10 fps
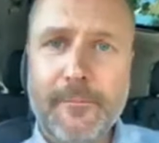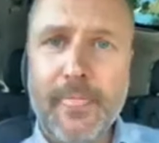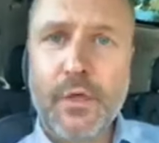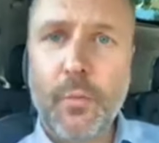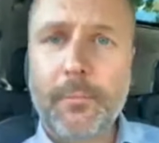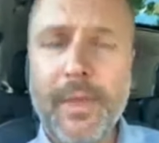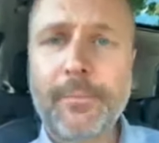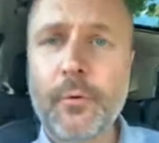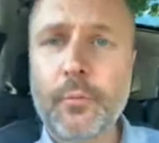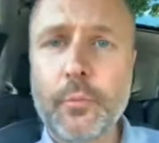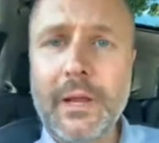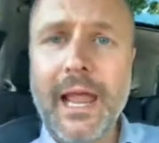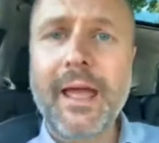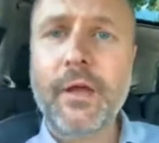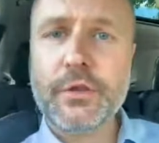You, people
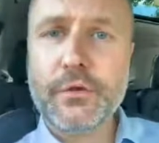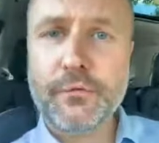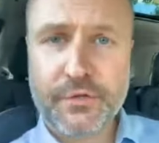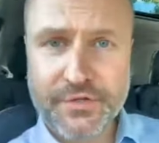rely on you for